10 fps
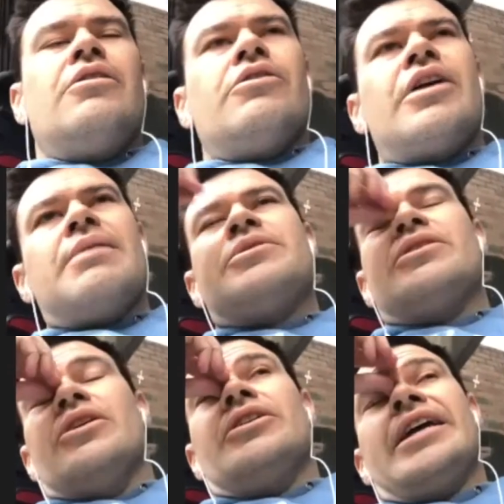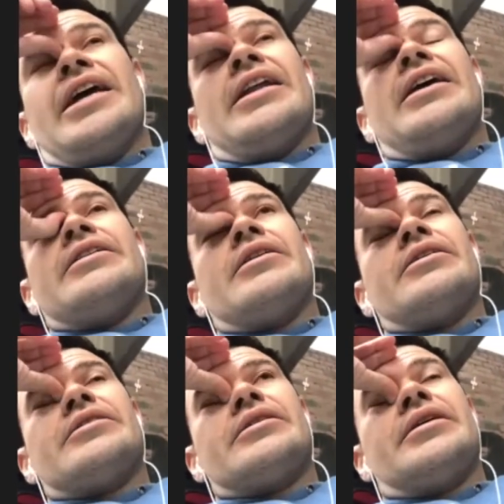Look, absolutely, and
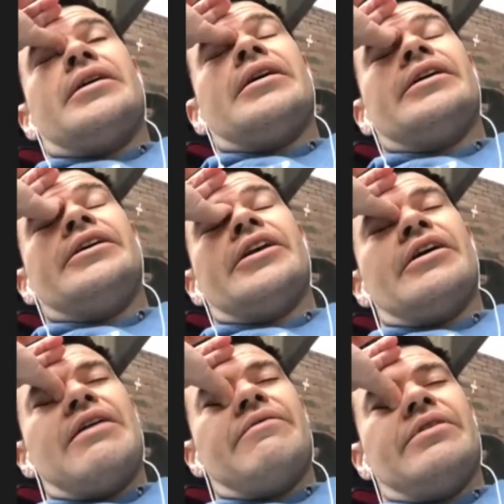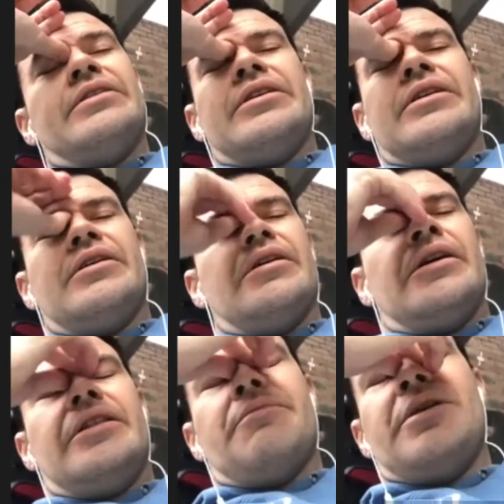it's even in
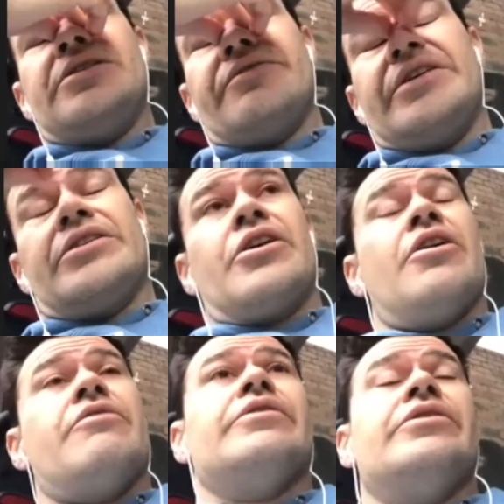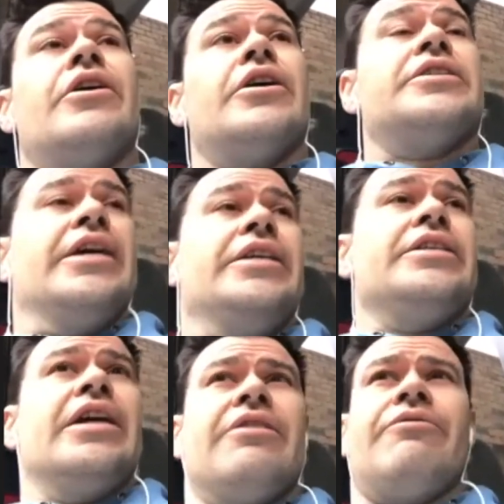the midst of this COVID-19
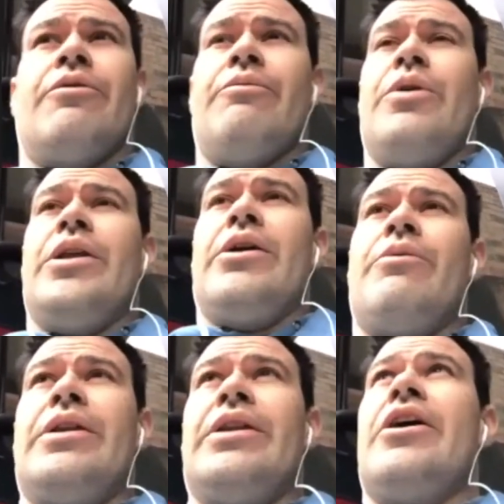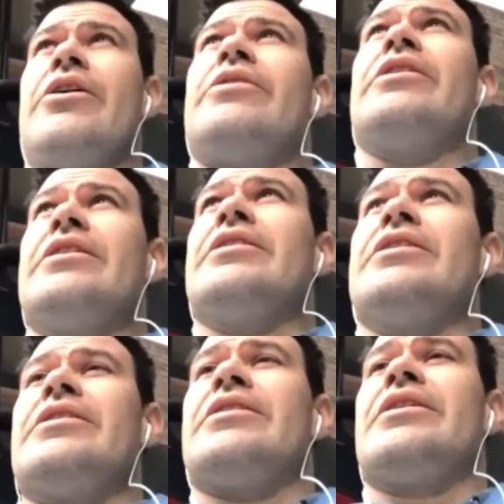stuff, and we know that this
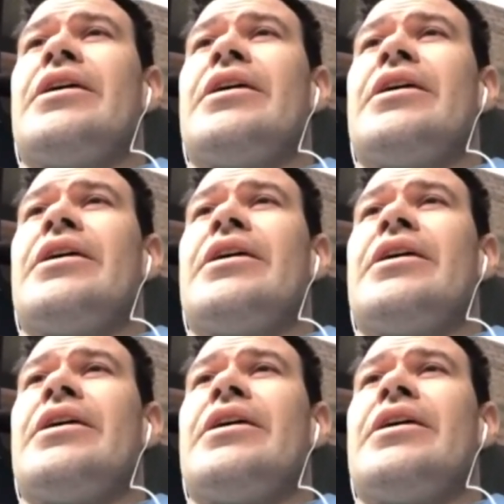is